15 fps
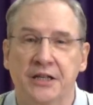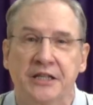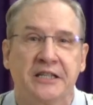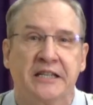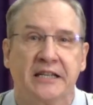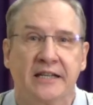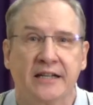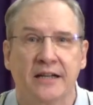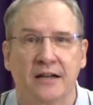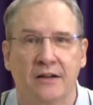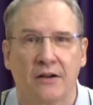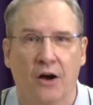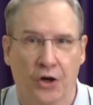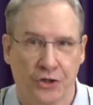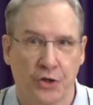Xing
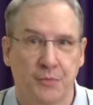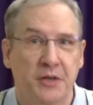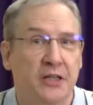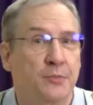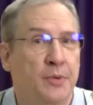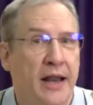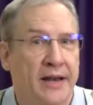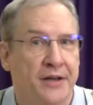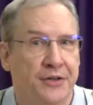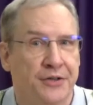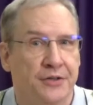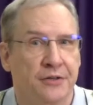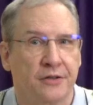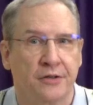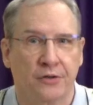also means planet,
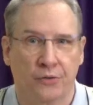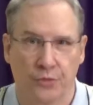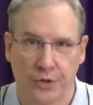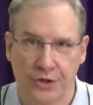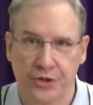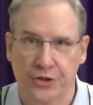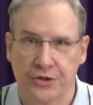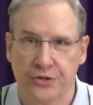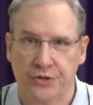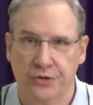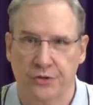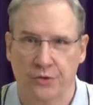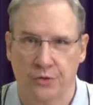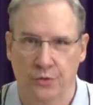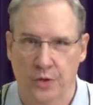which,
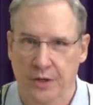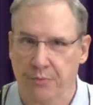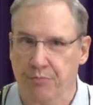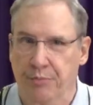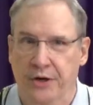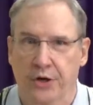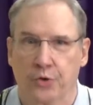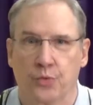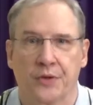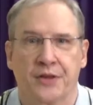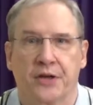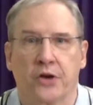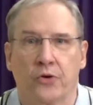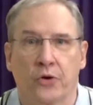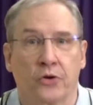when paired with
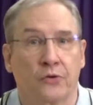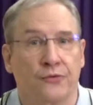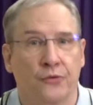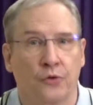the character